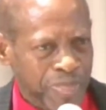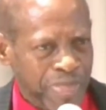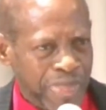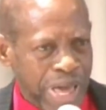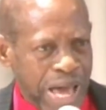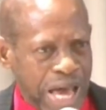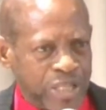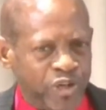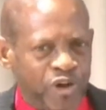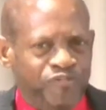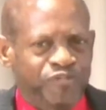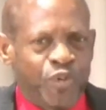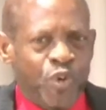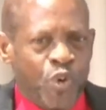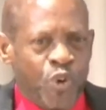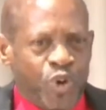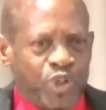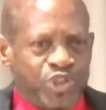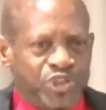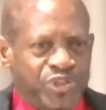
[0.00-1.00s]
And of
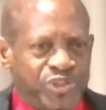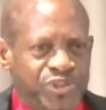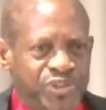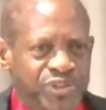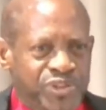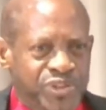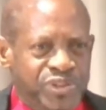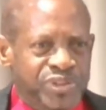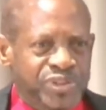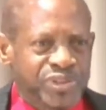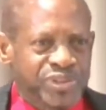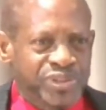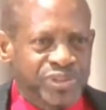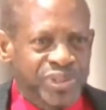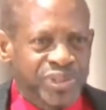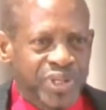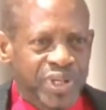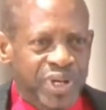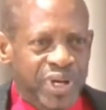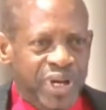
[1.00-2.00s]
course,
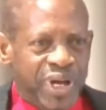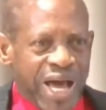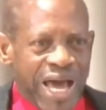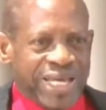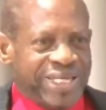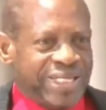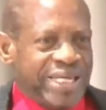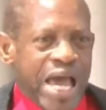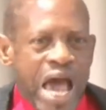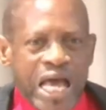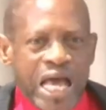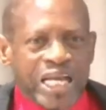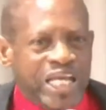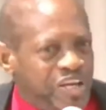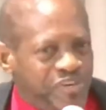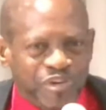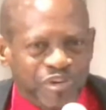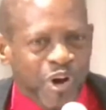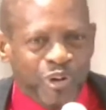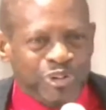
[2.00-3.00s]
I can't
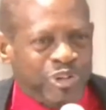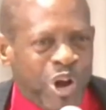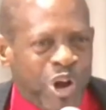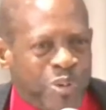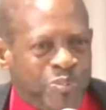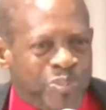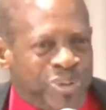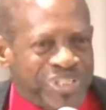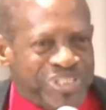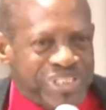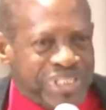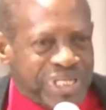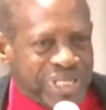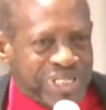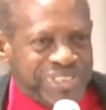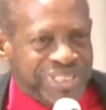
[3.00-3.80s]
leave out number 6.